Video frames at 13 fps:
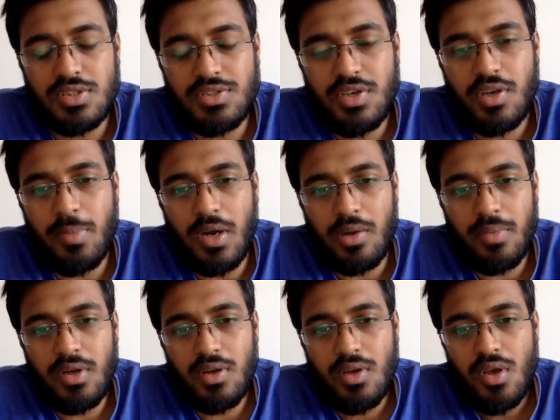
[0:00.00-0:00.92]

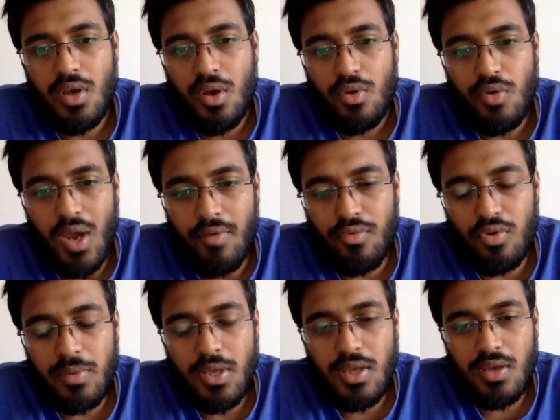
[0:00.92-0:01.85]
department, you have
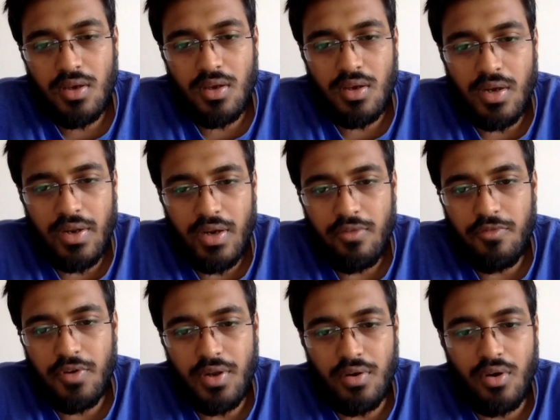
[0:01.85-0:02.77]
to be cleared
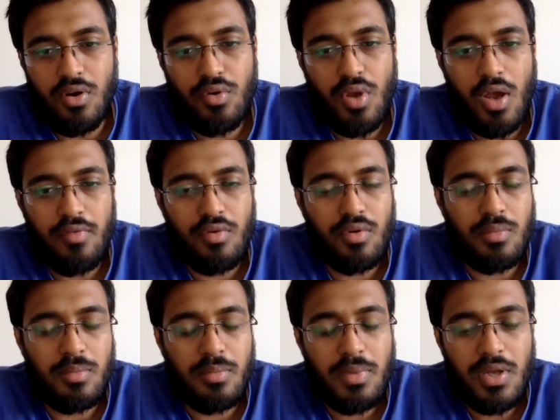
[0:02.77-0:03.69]
fit, or you have to
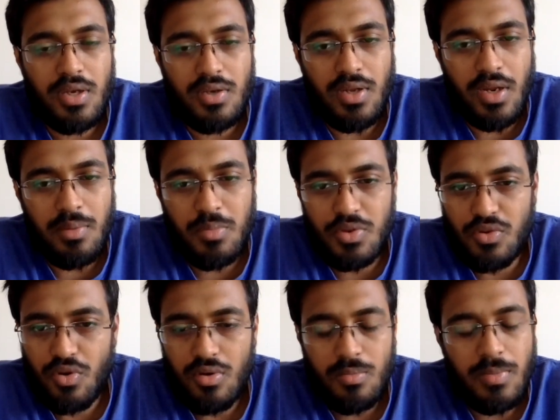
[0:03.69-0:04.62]
be done with
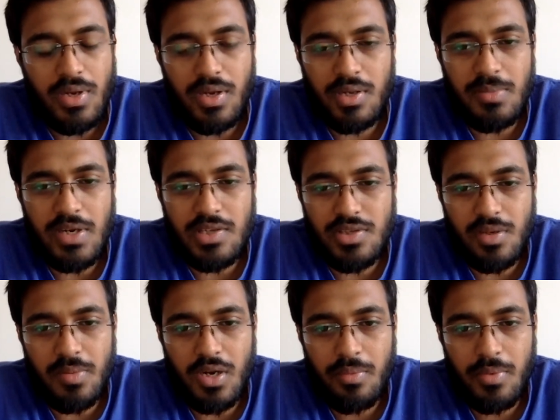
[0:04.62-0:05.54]
your medicine
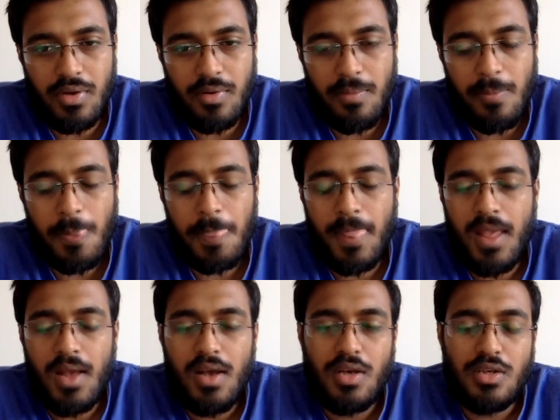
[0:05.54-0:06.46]
department.
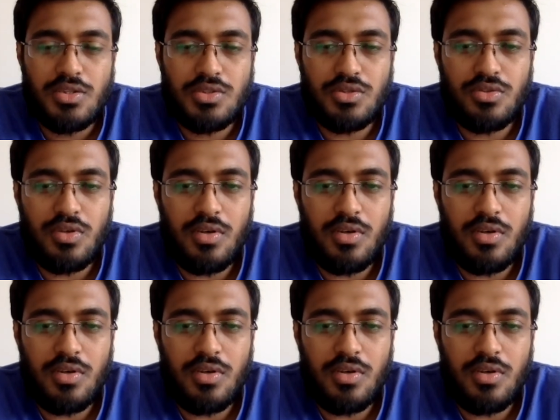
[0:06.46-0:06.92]
So